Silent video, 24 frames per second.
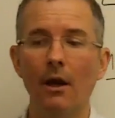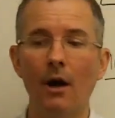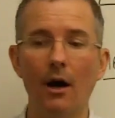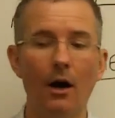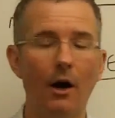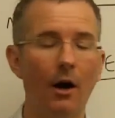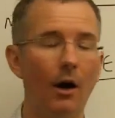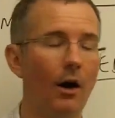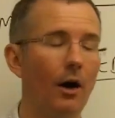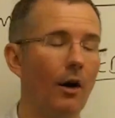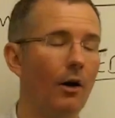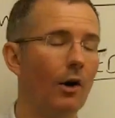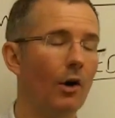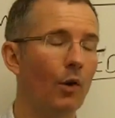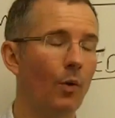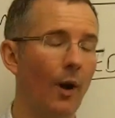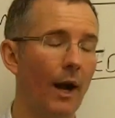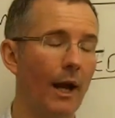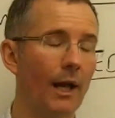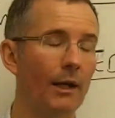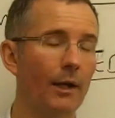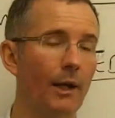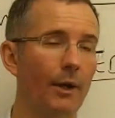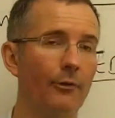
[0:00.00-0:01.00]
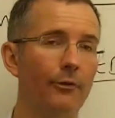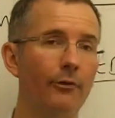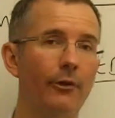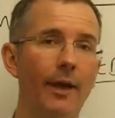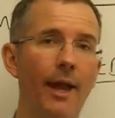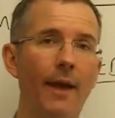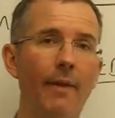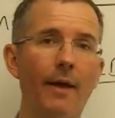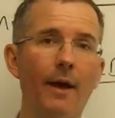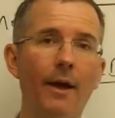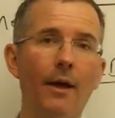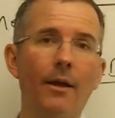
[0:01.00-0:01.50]
are quite close
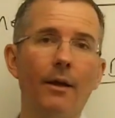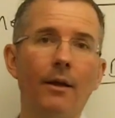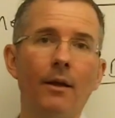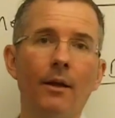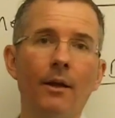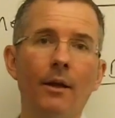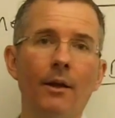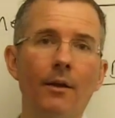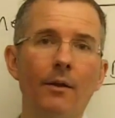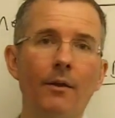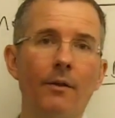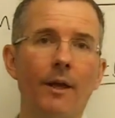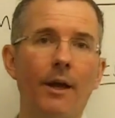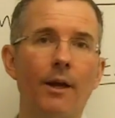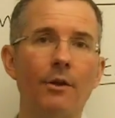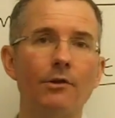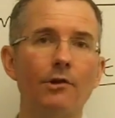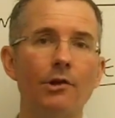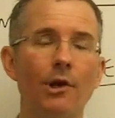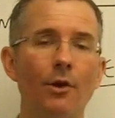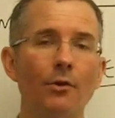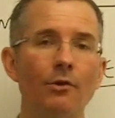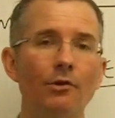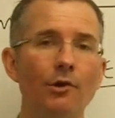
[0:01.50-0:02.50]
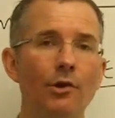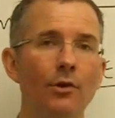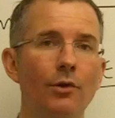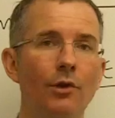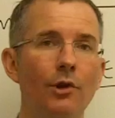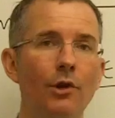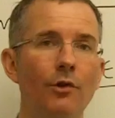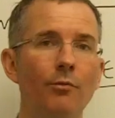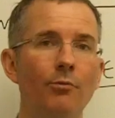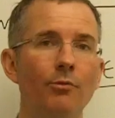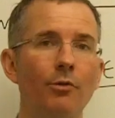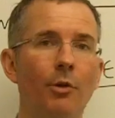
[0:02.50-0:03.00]
together, that shows you
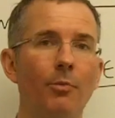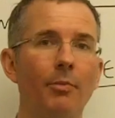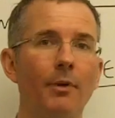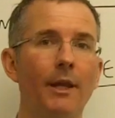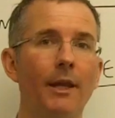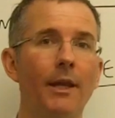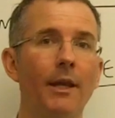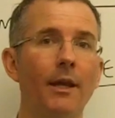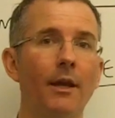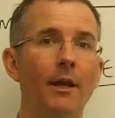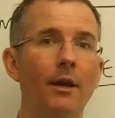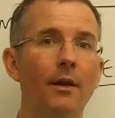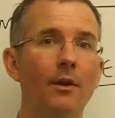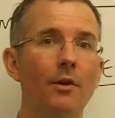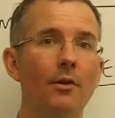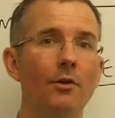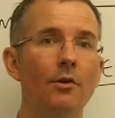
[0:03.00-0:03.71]
that you've probably